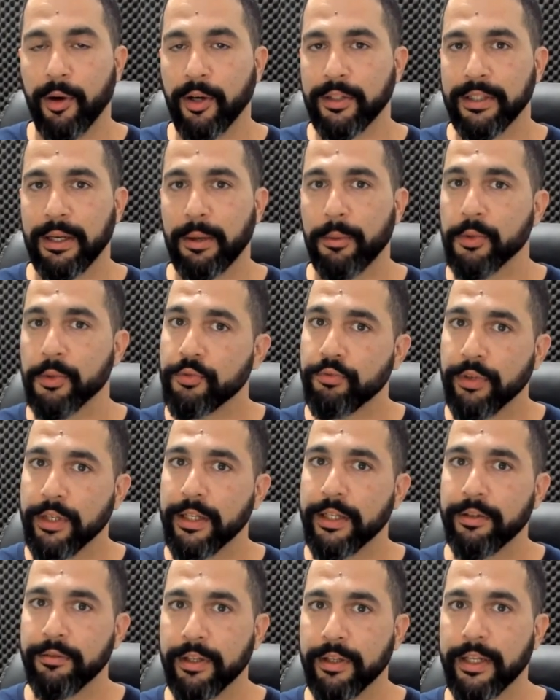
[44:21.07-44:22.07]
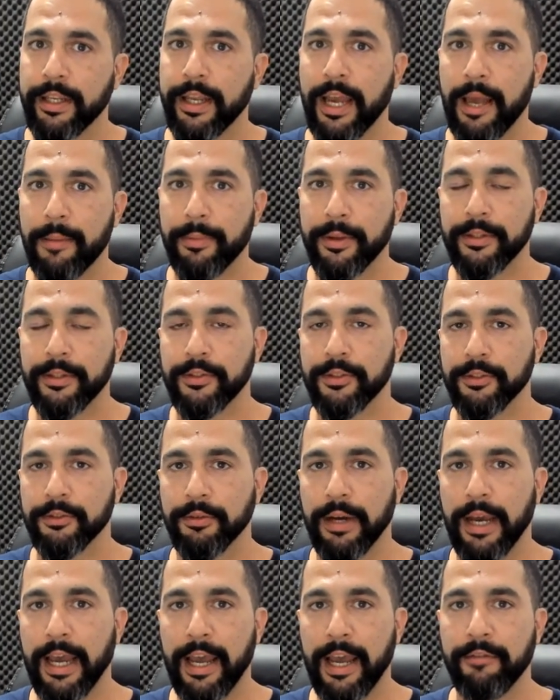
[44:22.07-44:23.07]
Martin, I was really, really happy
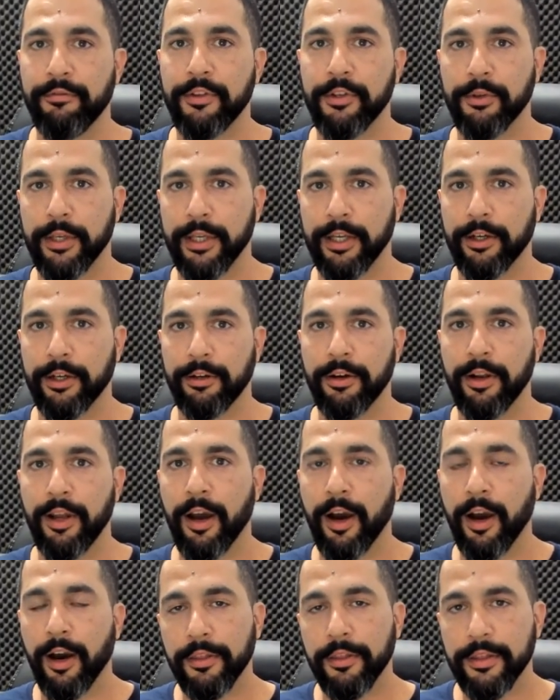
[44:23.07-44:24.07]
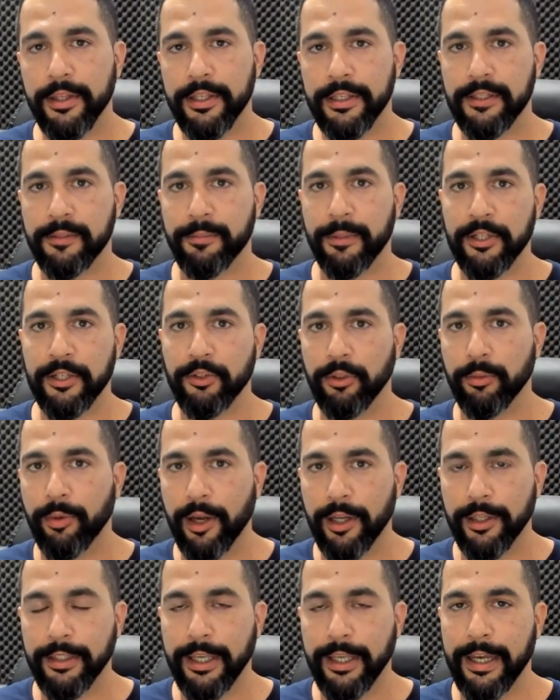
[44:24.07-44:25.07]
to have you here on this special
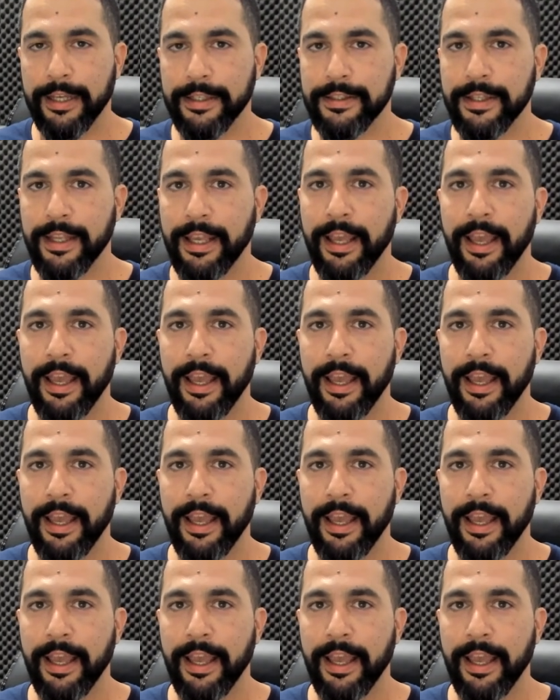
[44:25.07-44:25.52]
podcast.